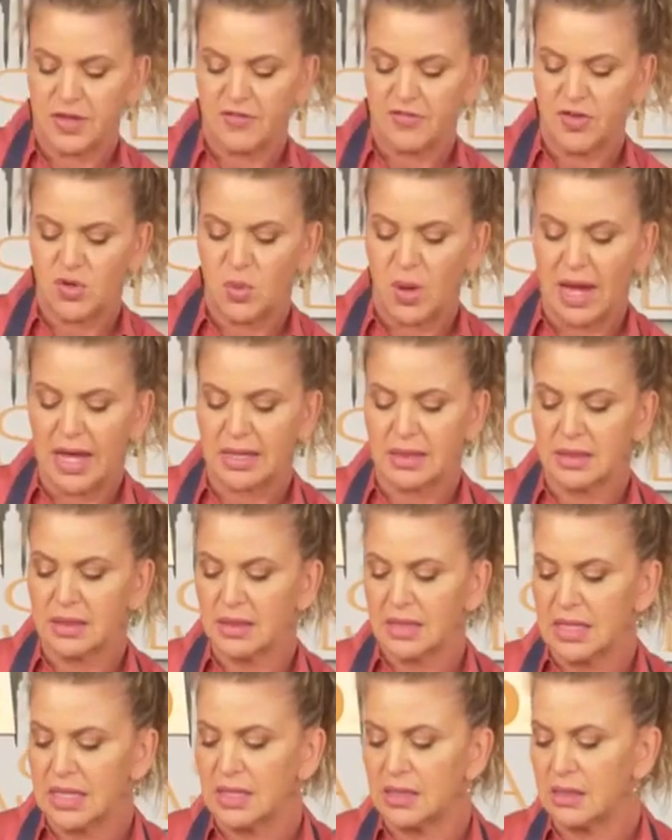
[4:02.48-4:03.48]
if you add
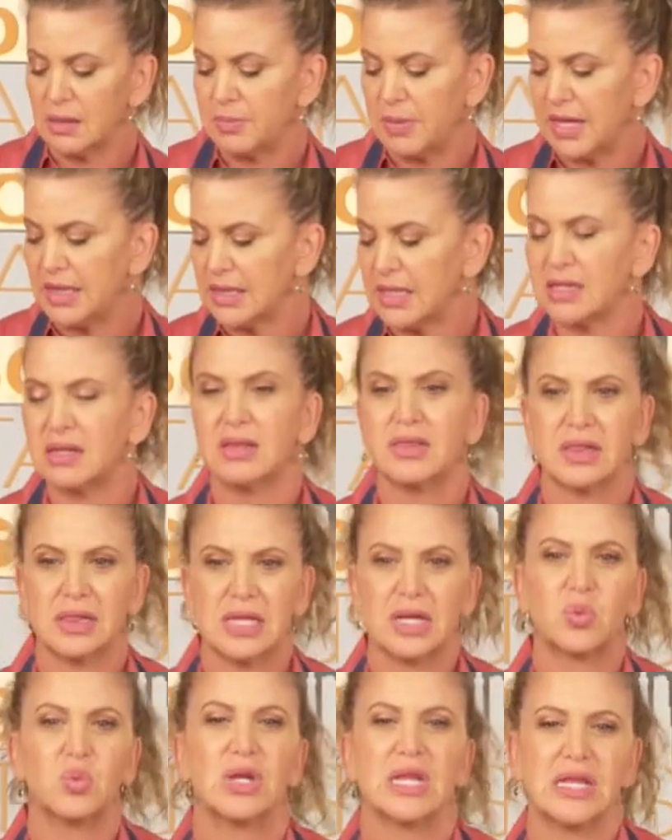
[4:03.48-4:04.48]
little by little, the
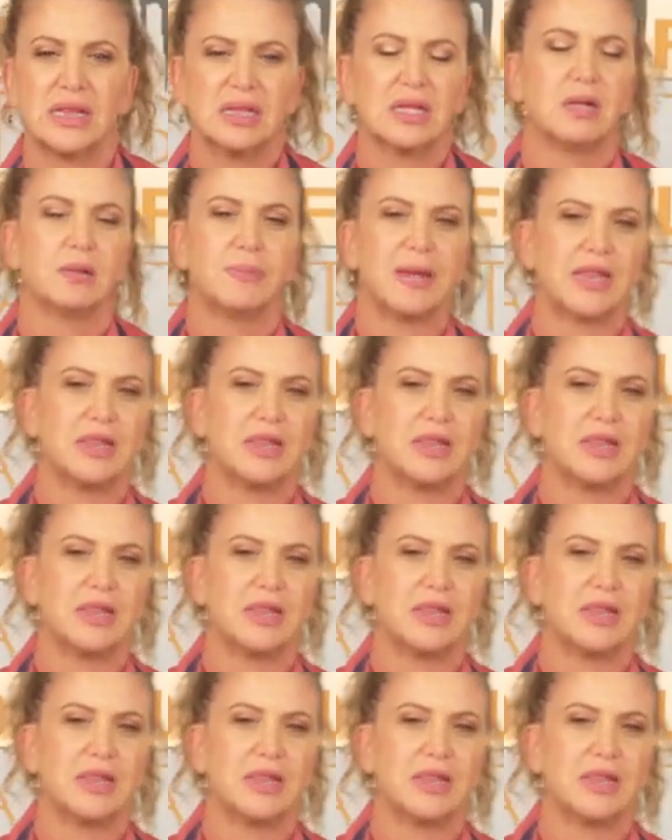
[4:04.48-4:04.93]
liquid in little by